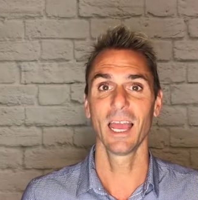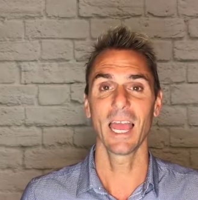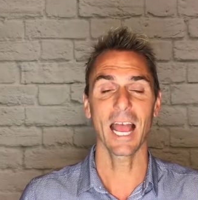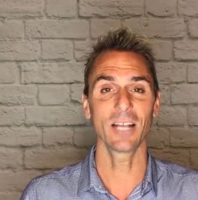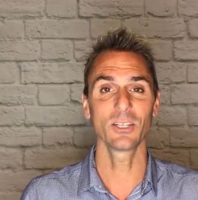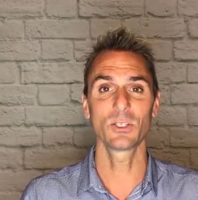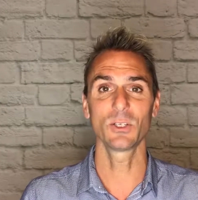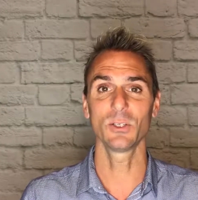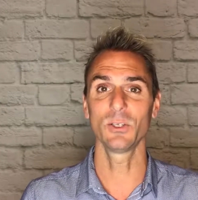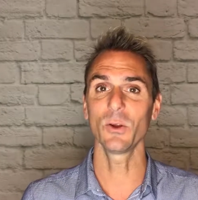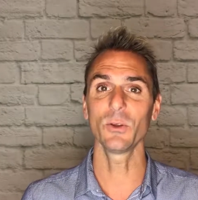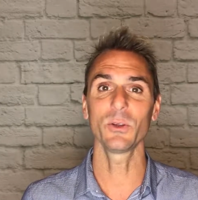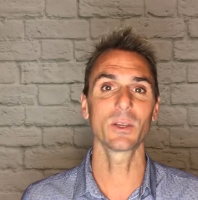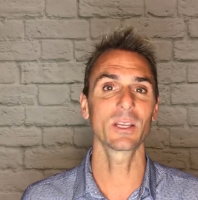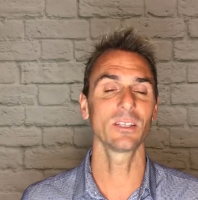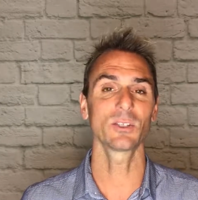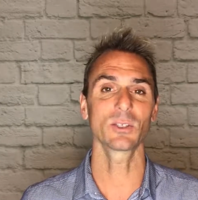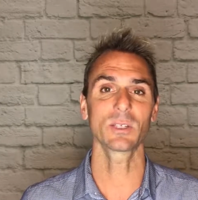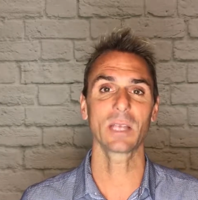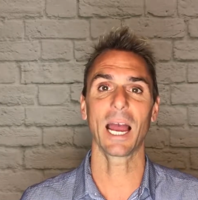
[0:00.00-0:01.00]
as you know, you
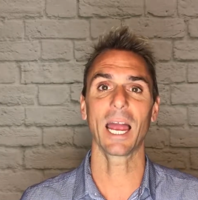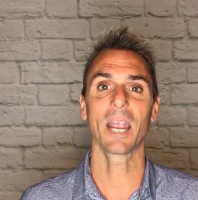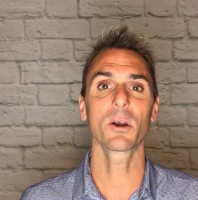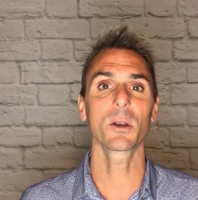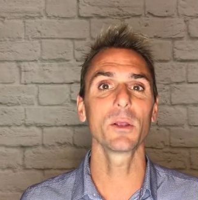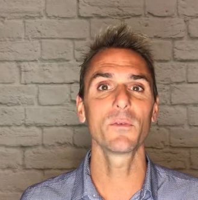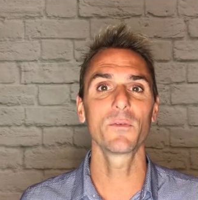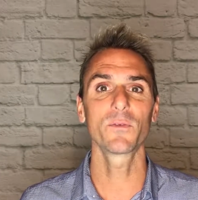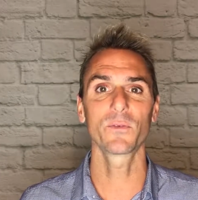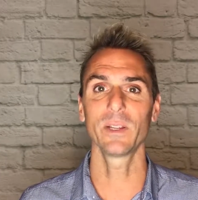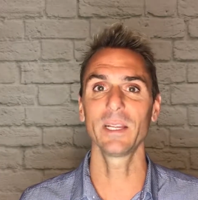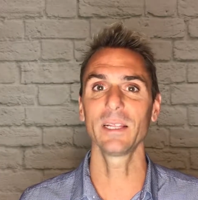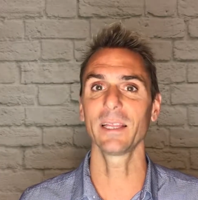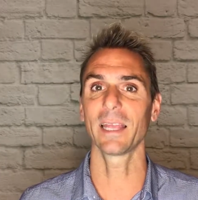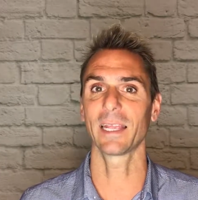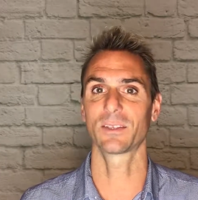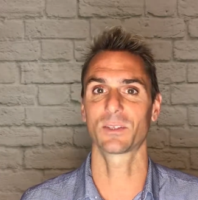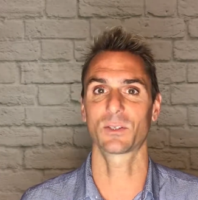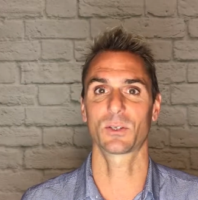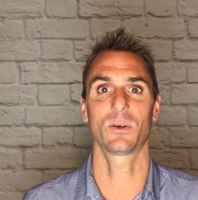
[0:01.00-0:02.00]
can just hire a
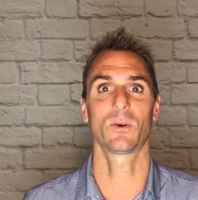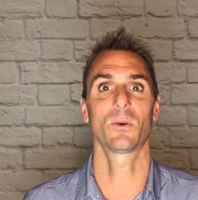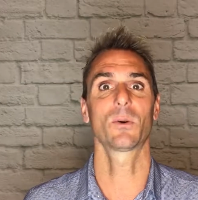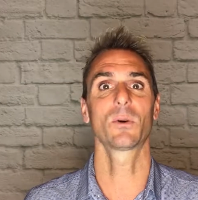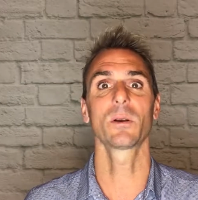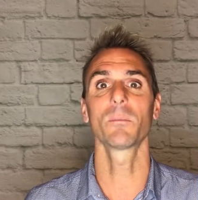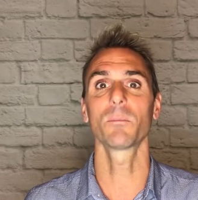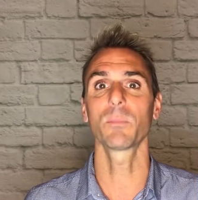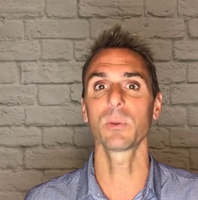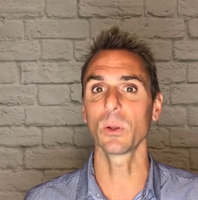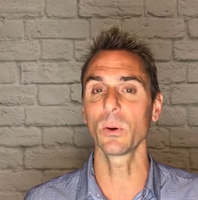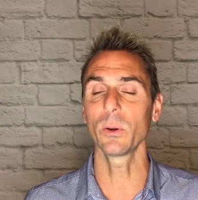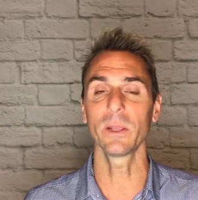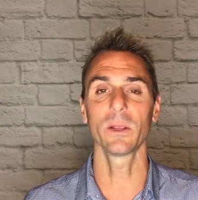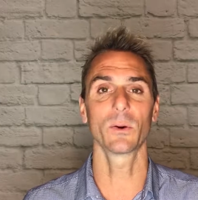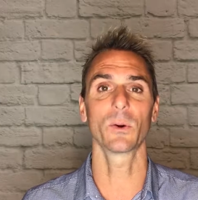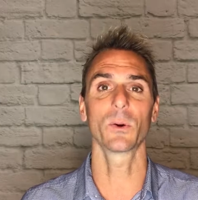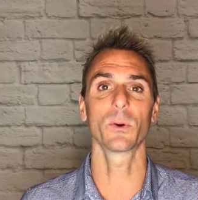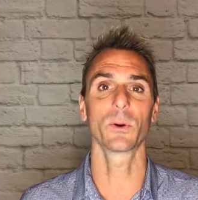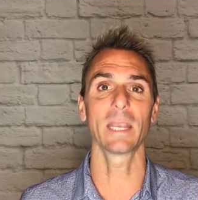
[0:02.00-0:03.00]
freelancer or an
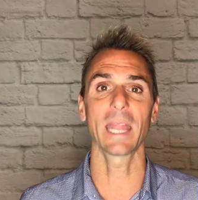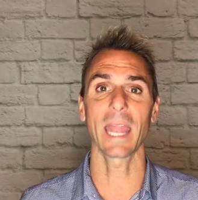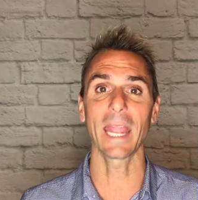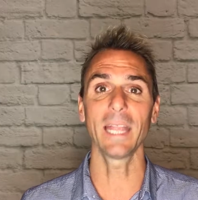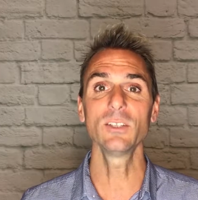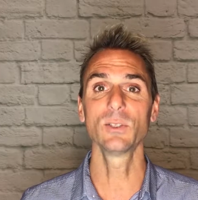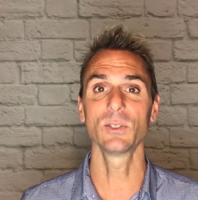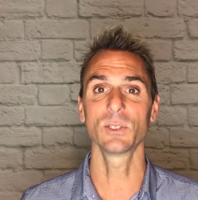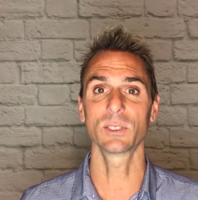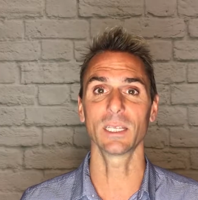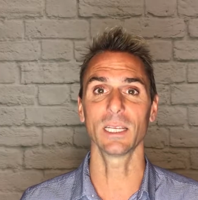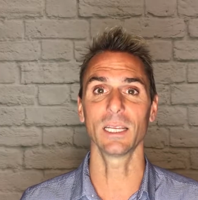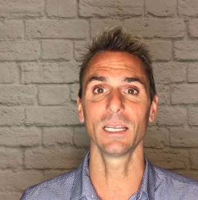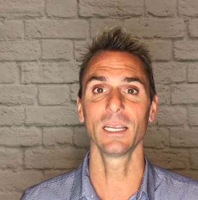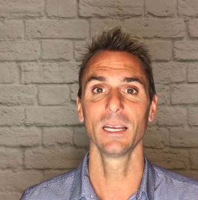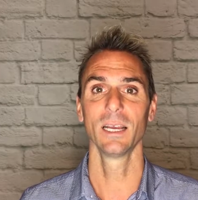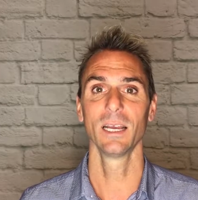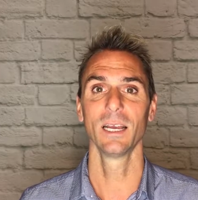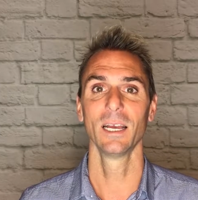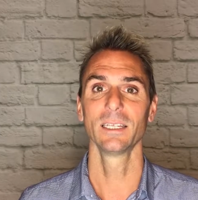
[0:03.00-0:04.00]
employer or an agency
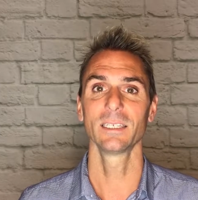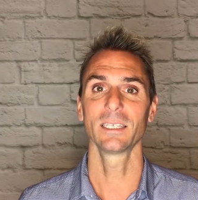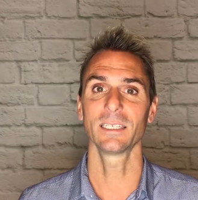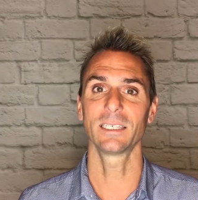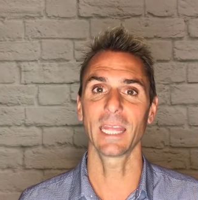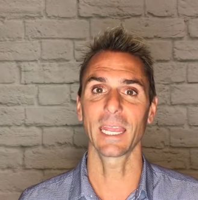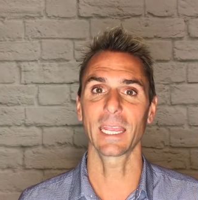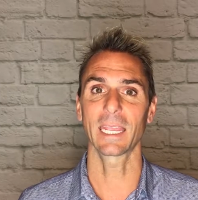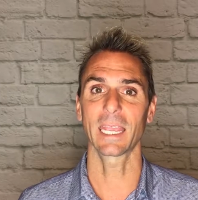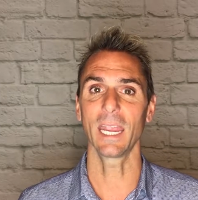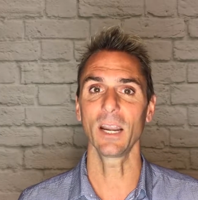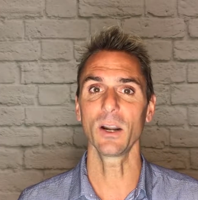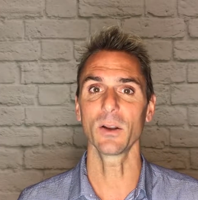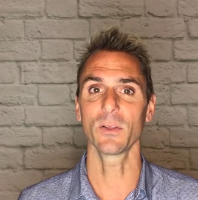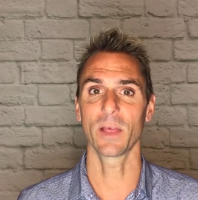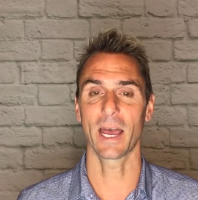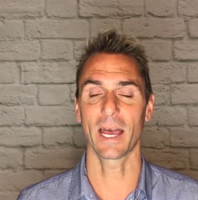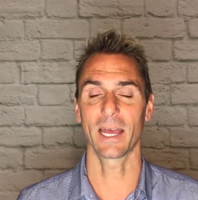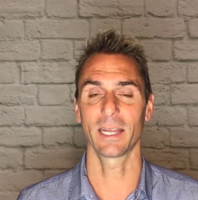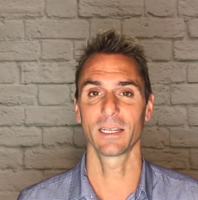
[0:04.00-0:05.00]
to take care of
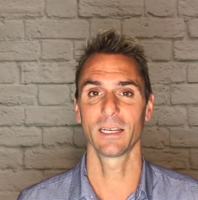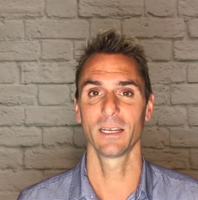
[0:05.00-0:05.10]
that.